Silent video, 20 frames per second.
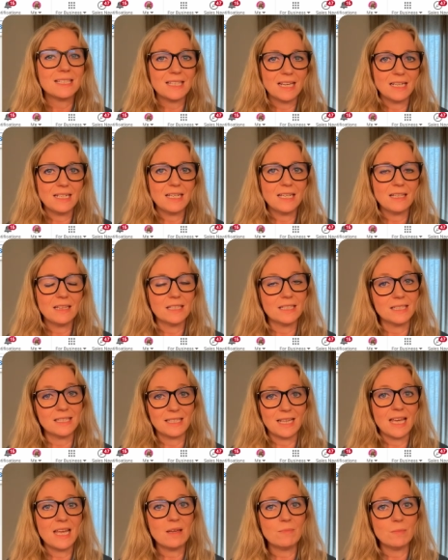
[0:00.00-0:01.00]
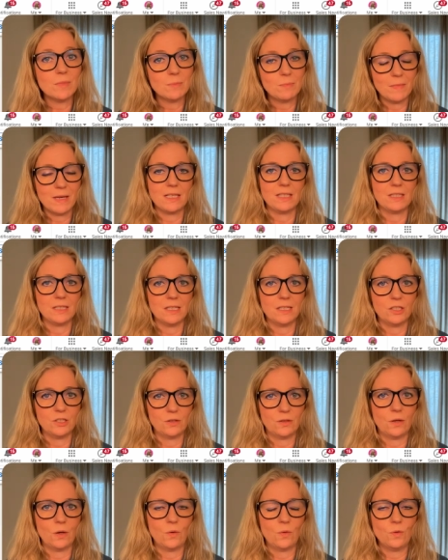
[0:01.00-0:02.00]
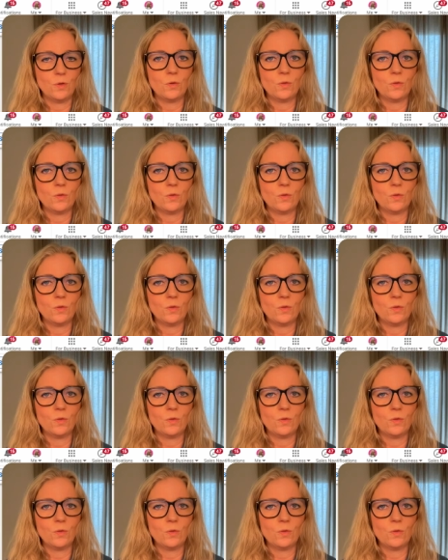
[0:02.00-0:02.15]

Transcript: sending the same message though.